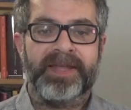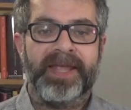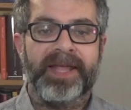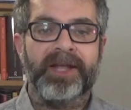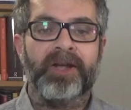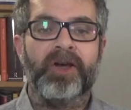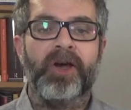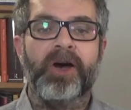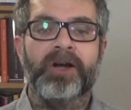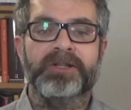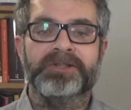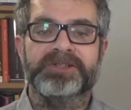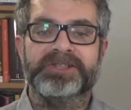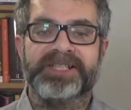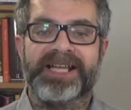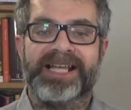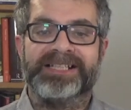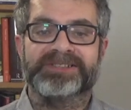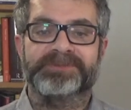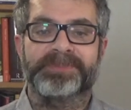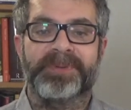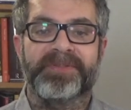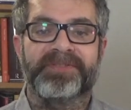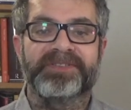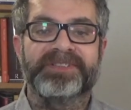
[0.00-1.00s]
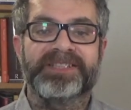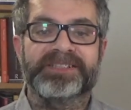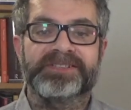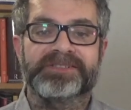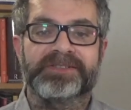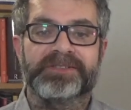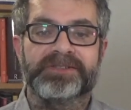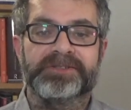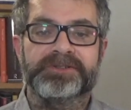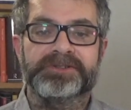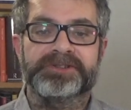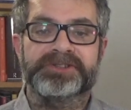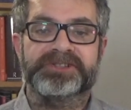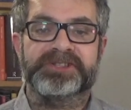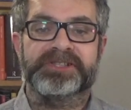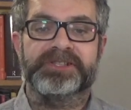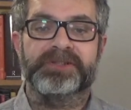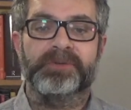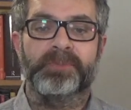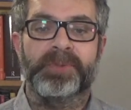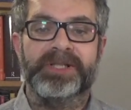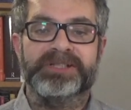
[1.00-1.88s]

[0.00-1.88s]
in contrast with dissolution,